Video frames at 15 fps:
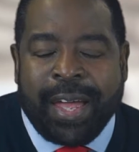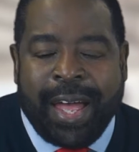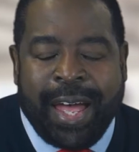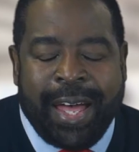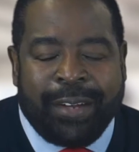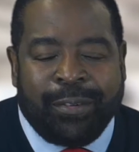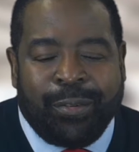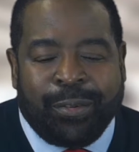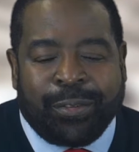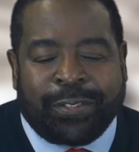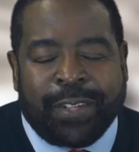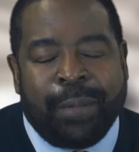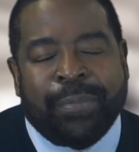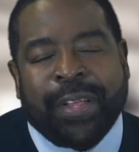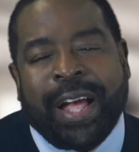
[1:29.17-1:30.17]
And
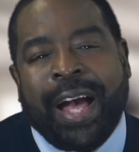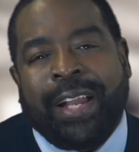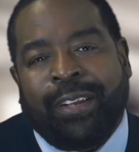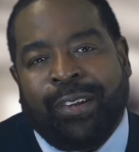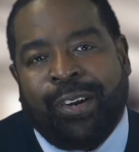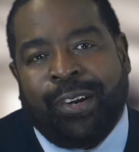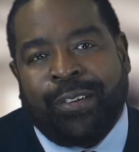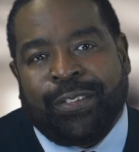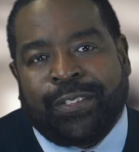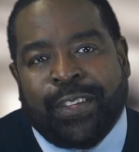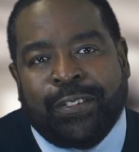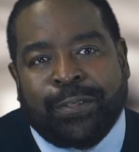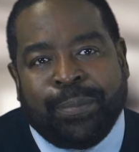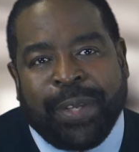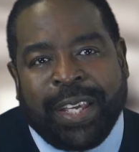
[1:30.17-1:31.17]
something I learned
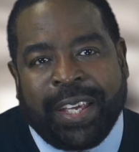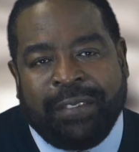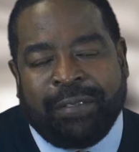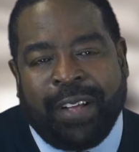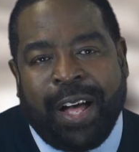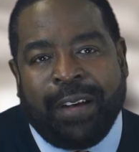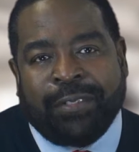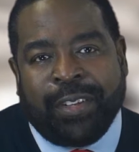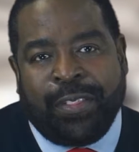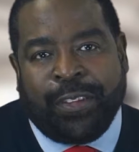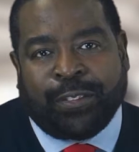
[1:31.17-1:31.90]
since being involved in